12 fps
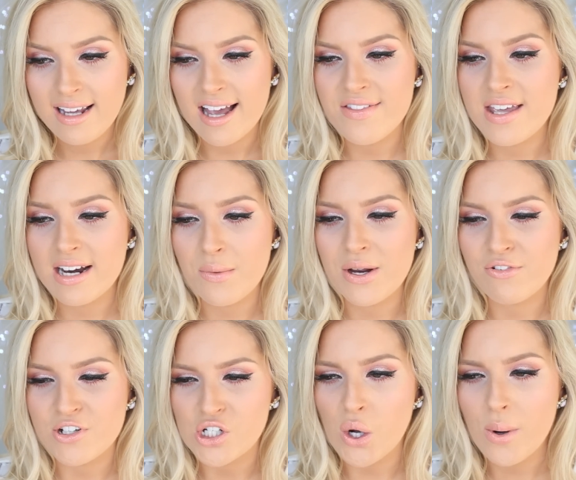and then I went
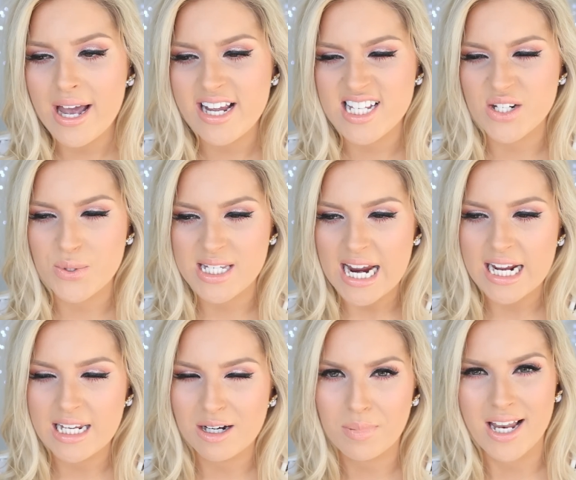for 2 A's and it was taken,